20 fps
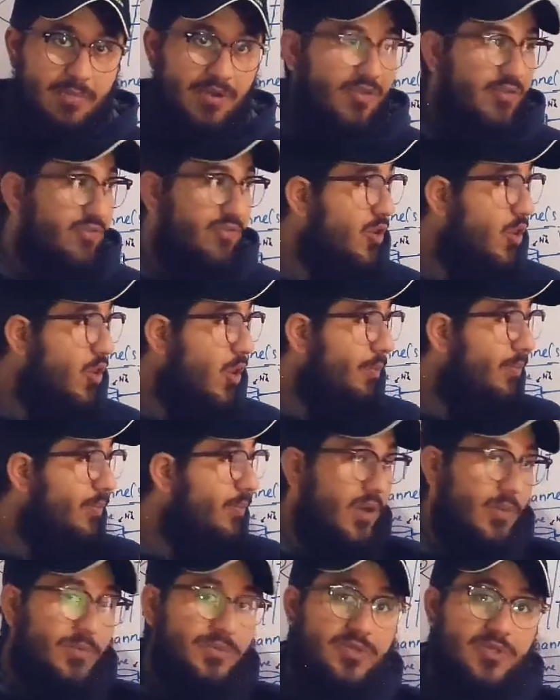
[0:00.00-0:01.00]
But when we
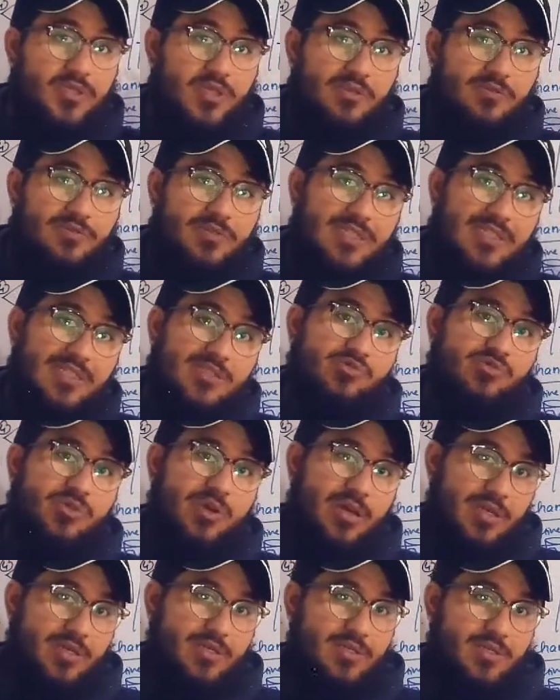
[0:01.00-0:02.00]
observe these
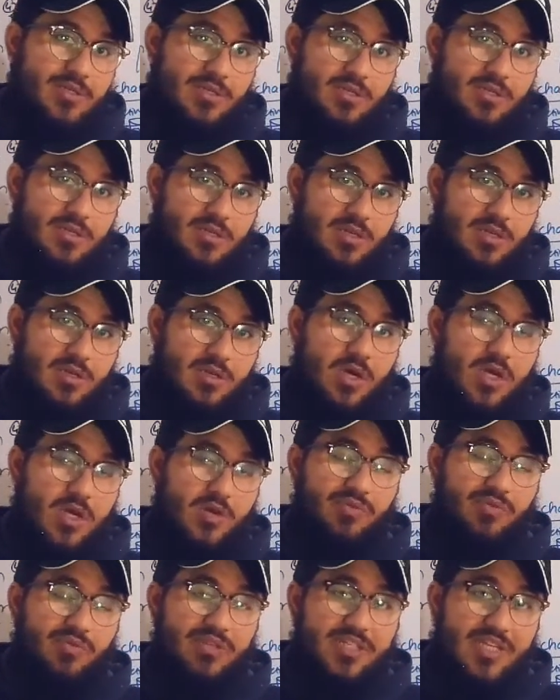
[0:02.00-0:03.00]
drugs,
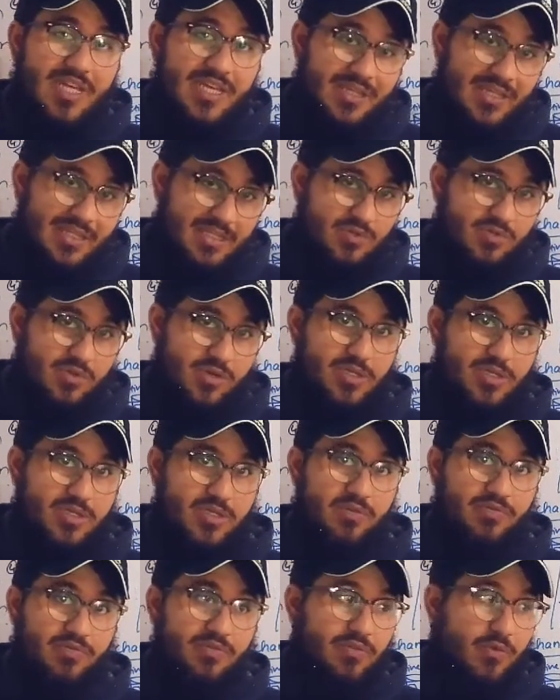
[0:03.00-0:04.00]
or when we take these
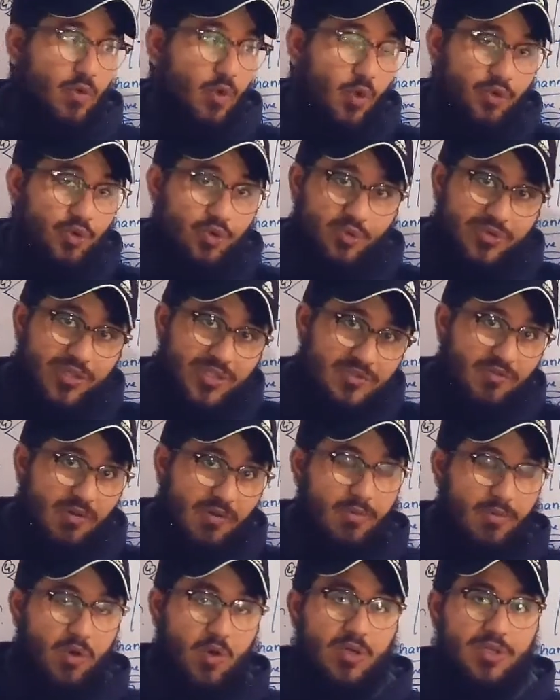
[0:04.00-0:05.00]
drugs, or when we go through this
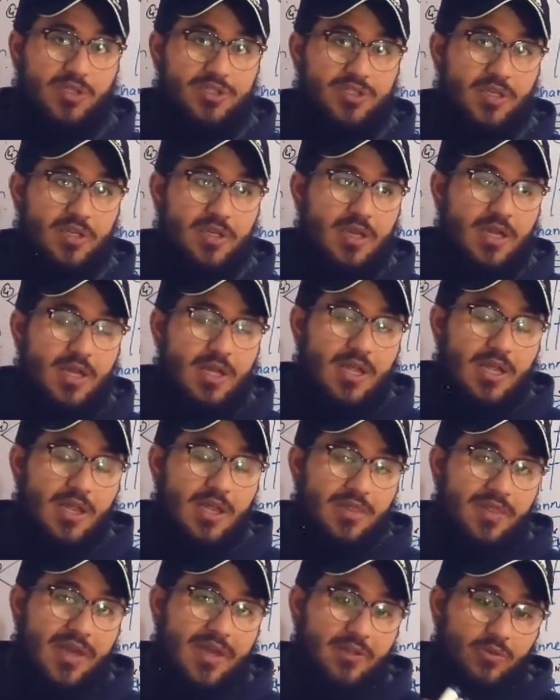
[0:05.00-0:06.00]
pharmacology,
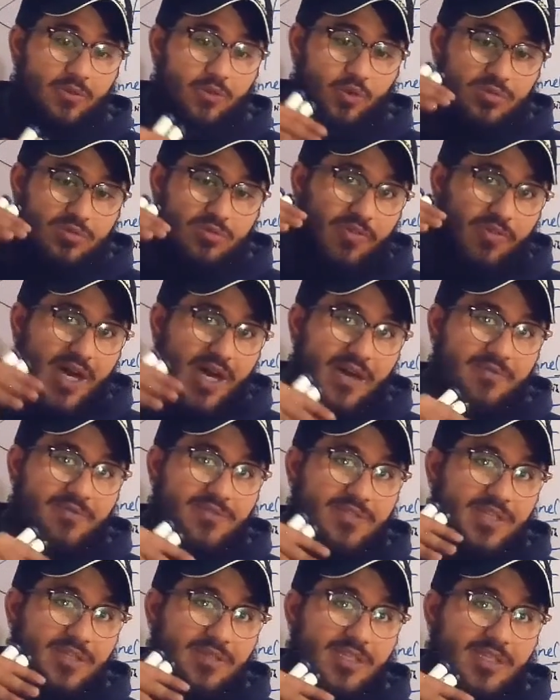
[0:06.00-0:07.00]
then those
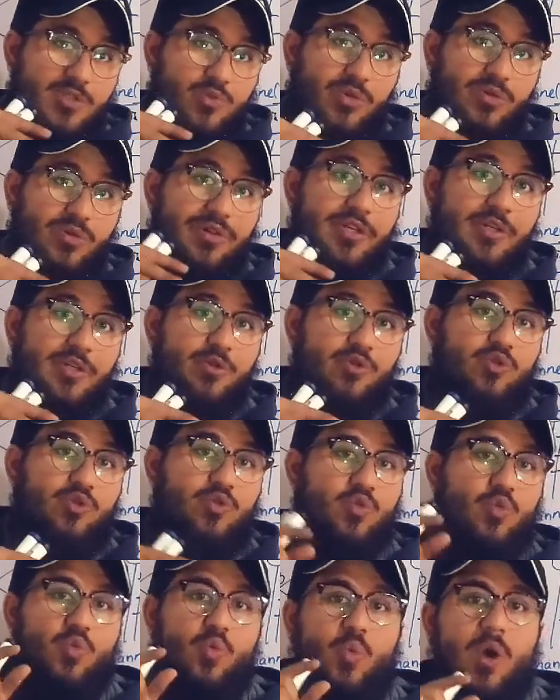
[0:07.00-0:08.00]
5 signals will
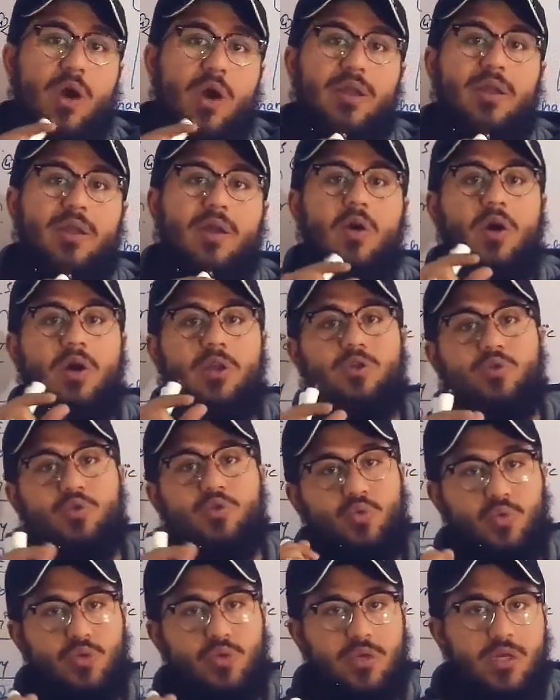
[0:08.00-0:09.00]
reduce to 1 or
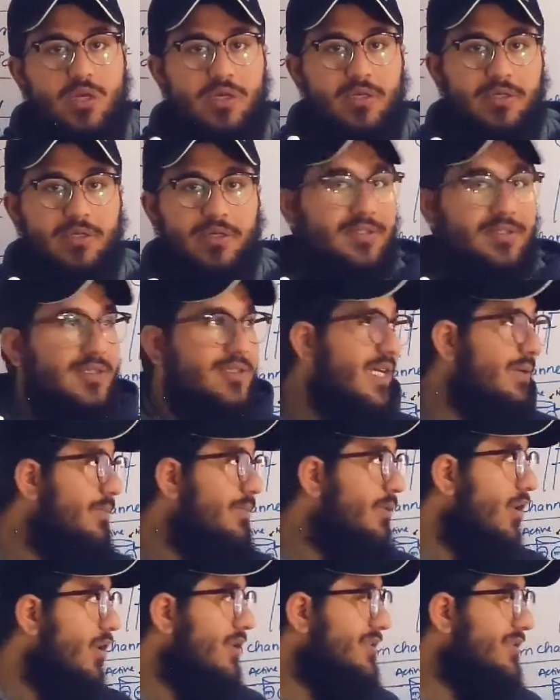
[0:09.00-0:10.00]
2. Reason is
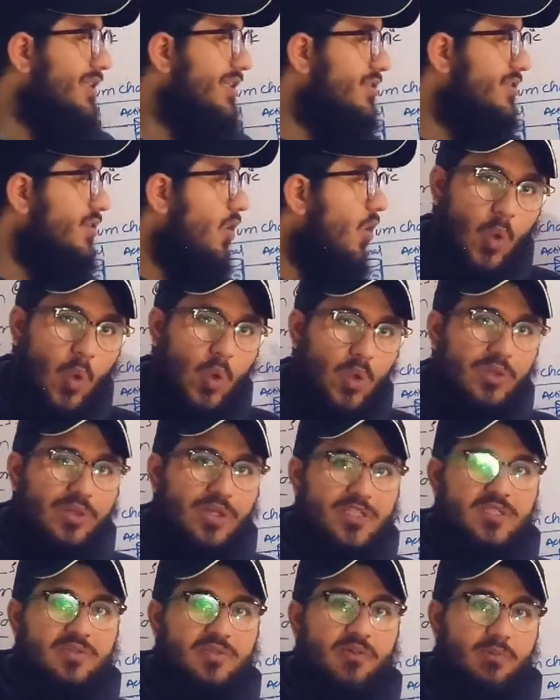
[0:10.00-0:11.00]
that because all
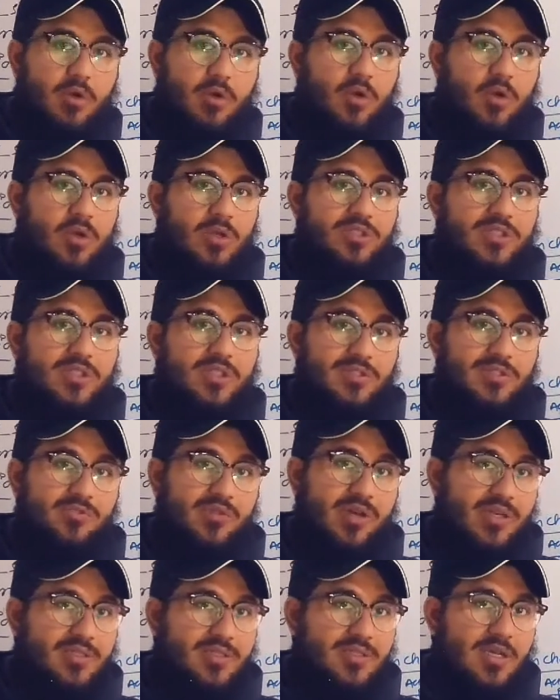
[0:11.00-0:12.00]
these
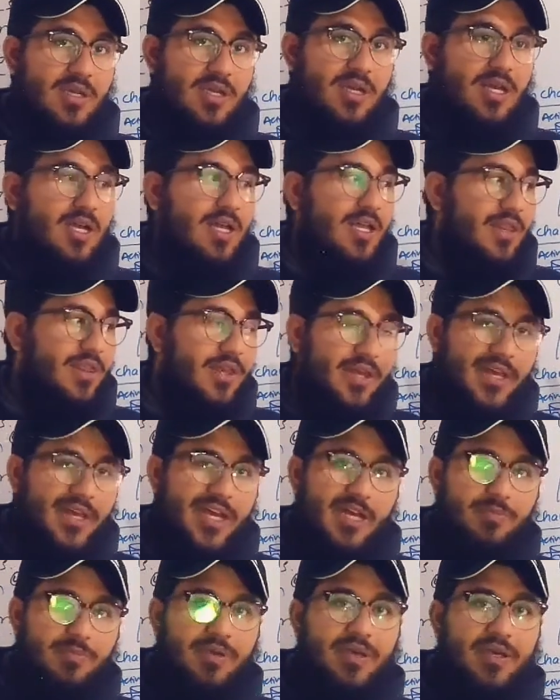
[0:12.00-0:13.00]
pharmacological drugs, they
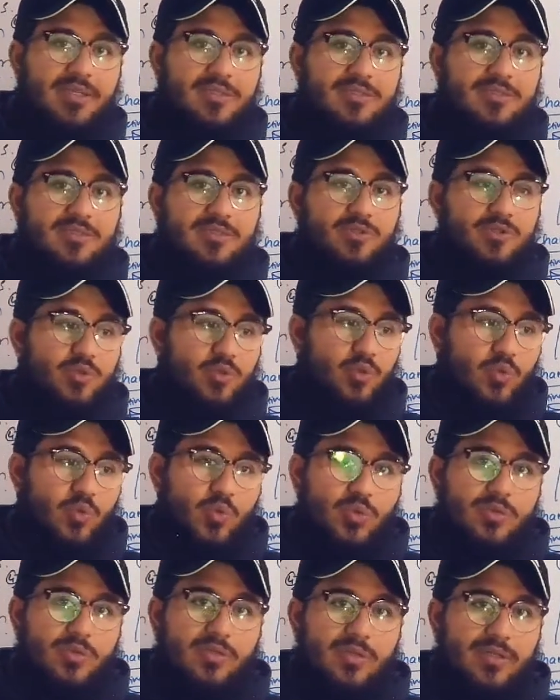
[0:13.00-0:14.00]
are helping us
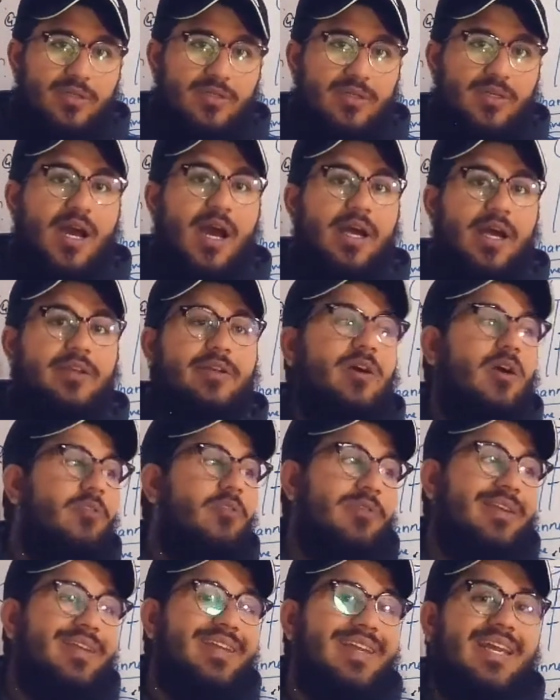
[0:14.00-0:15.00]
to a kind
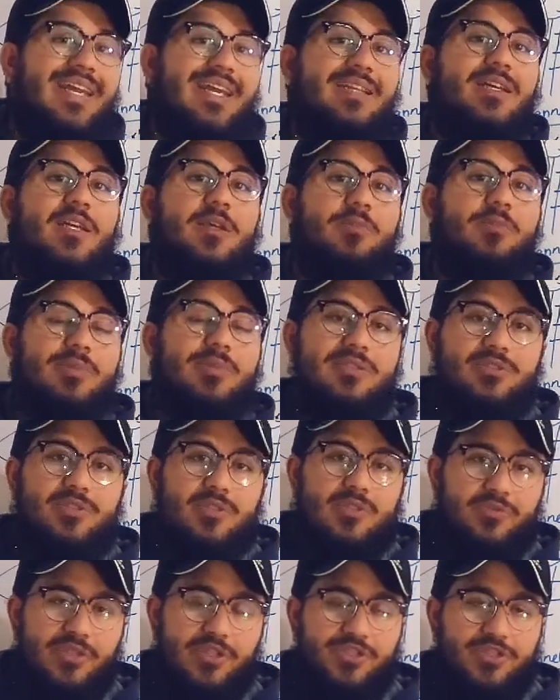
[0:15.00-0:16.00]
of delay the
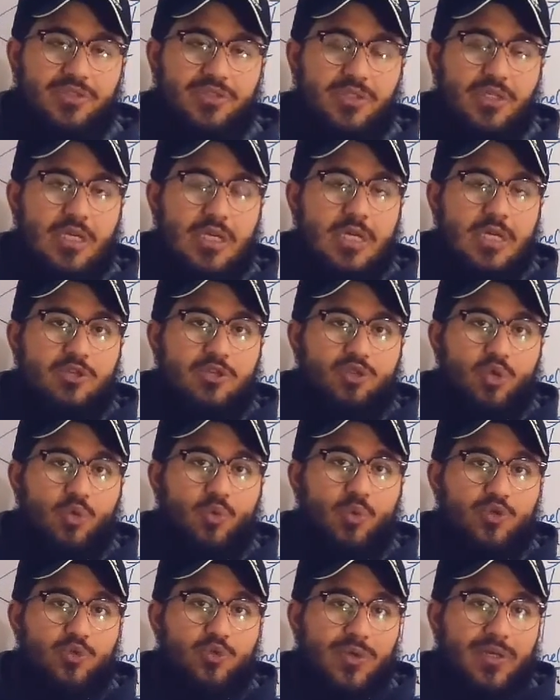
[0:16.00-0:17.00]
impulse generation,
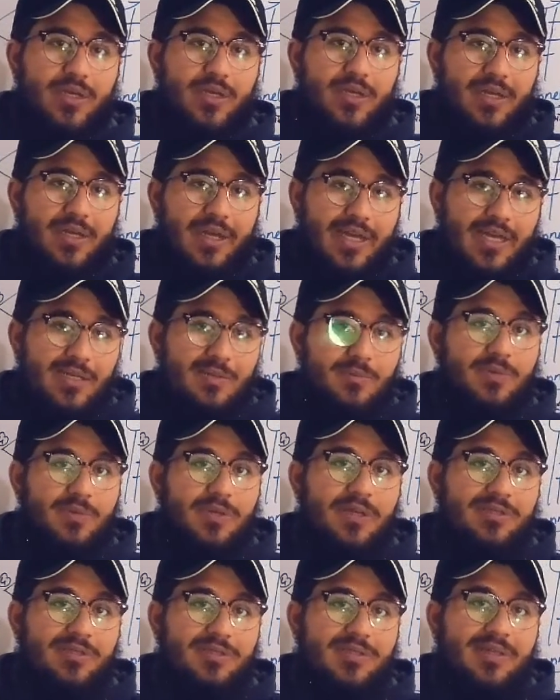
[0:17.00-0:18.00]
so which will
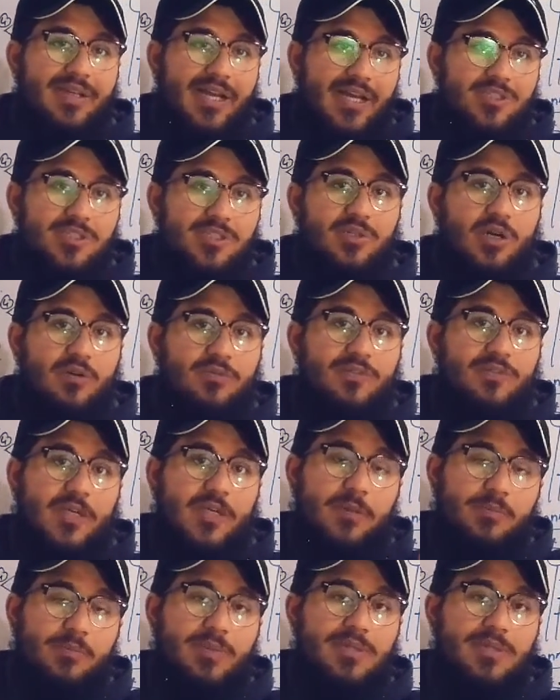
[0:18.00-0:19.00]
help in the reduction of
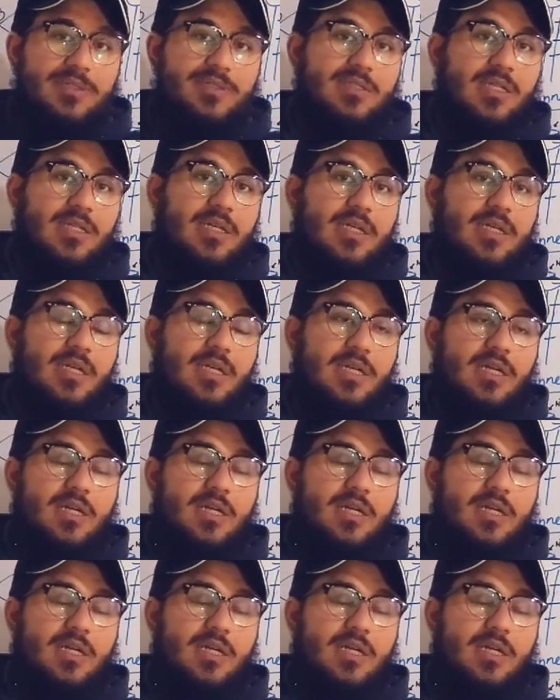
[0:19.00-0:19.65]
the impulse